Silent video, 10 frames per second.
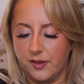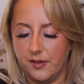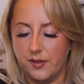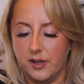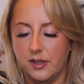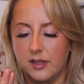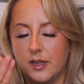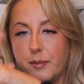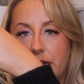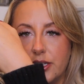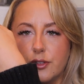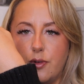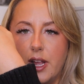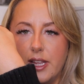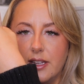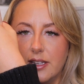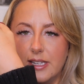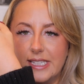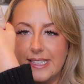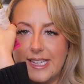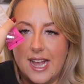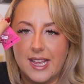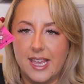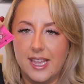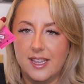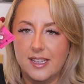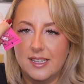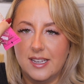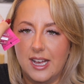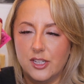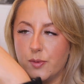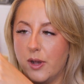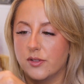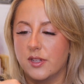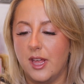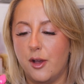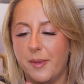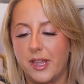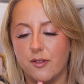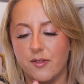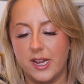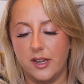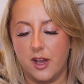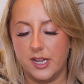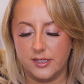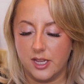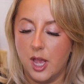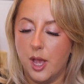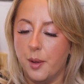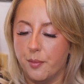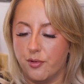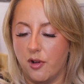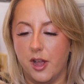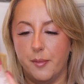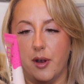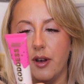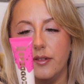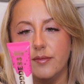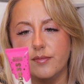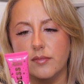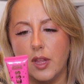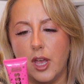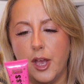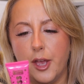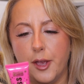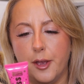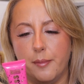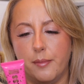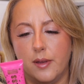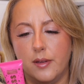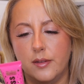anything. But it's quite tacky as well, so that'll make a really nice primer. Yeah.